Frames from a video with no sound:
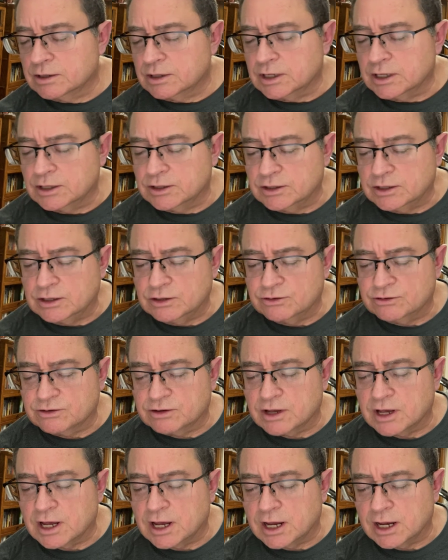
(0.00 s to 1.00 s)
in these
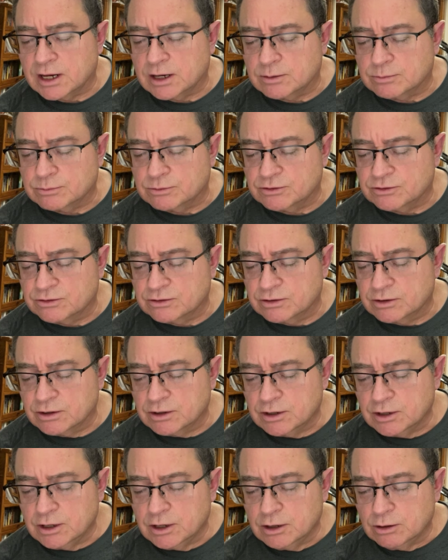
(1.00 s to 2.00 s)
times.
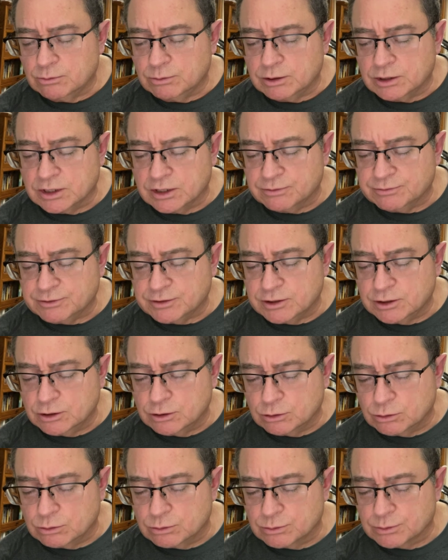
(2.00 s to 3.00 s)
We lift to
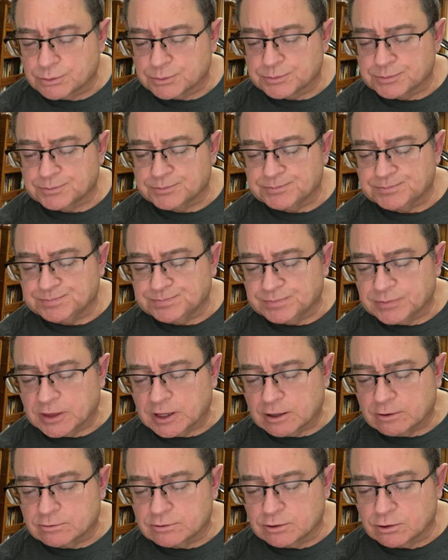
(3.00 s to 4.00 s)
you,
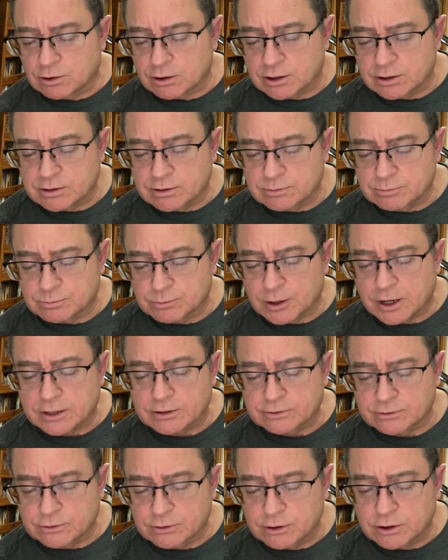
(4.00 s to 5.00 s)
Lord,
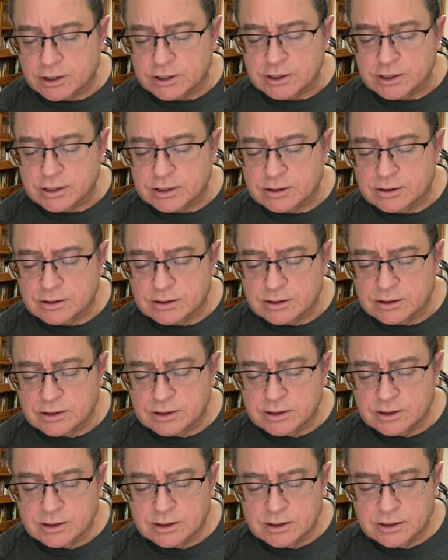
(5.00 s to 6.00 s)
Brett Cook
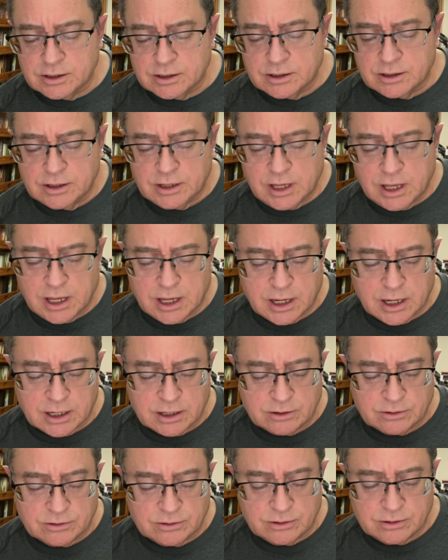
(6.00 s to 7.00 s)

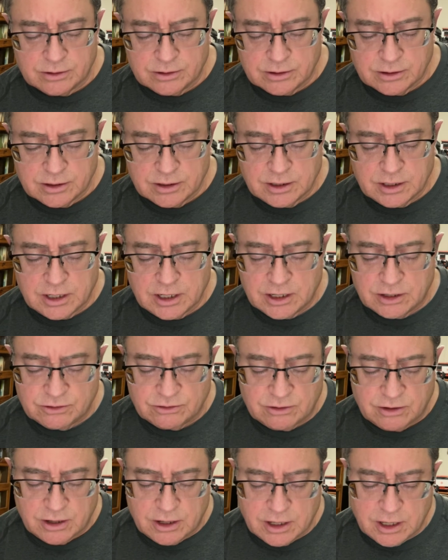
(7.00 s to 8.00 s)
and
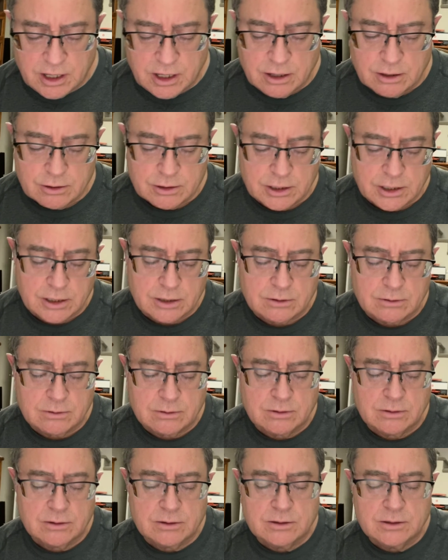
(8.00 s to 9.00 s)
his healing,
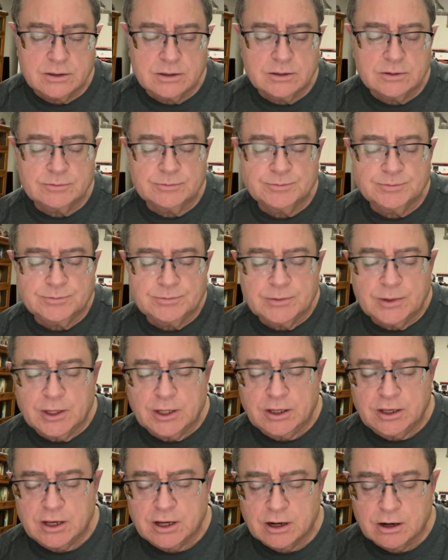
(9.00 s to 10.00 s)

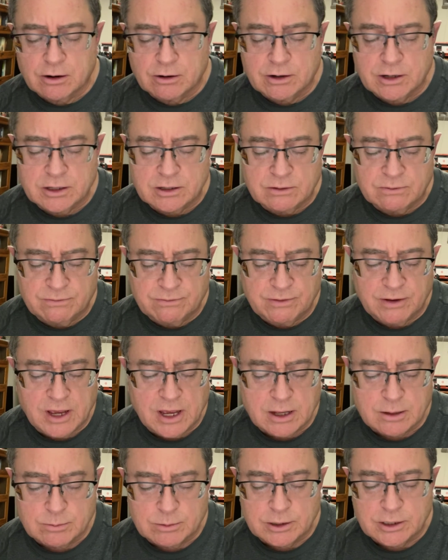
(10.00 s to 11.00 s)
Carrie and the
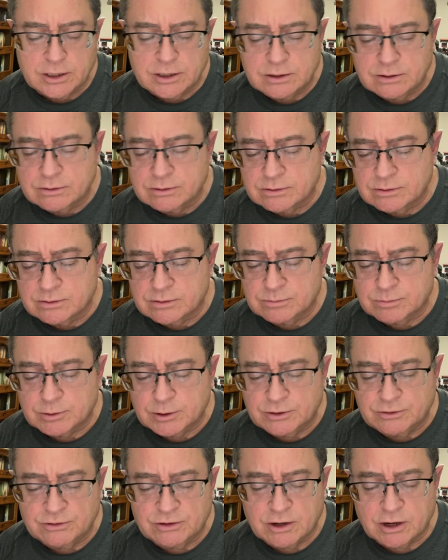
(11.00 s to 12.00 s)
family.
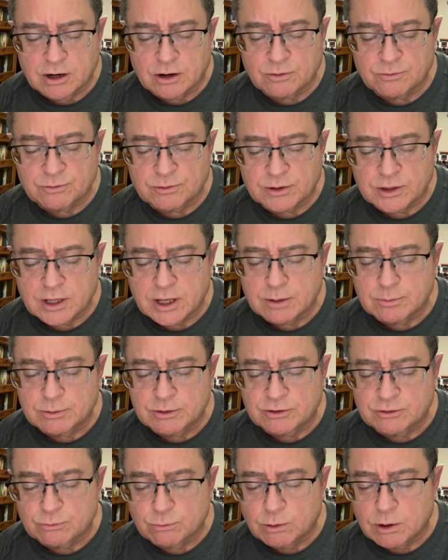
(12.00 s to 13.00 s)
Please care for them
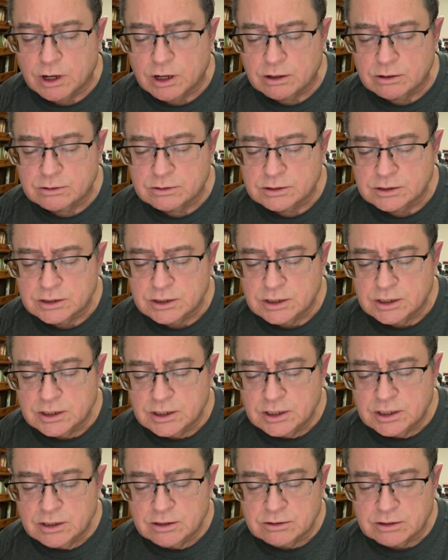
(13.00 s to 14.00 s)
as well.
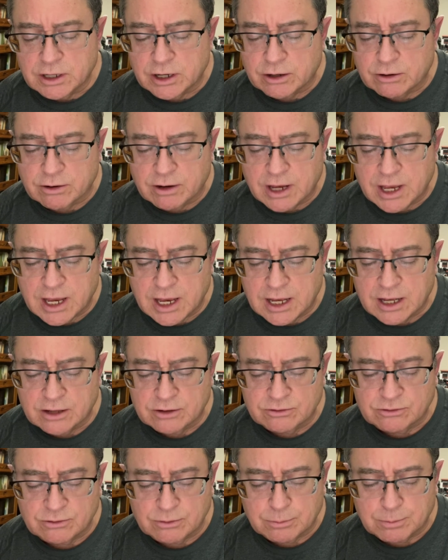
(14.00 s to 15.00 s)
Lay your
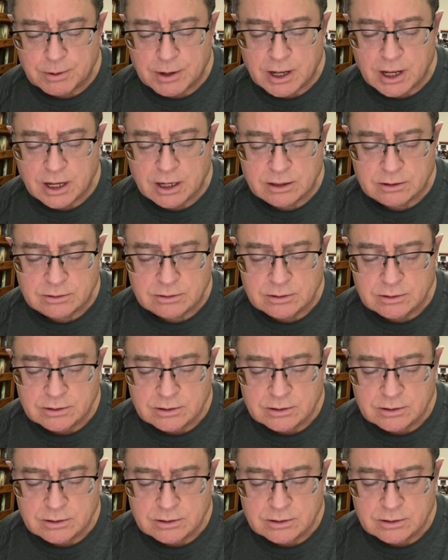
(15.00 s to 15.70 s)
hands upon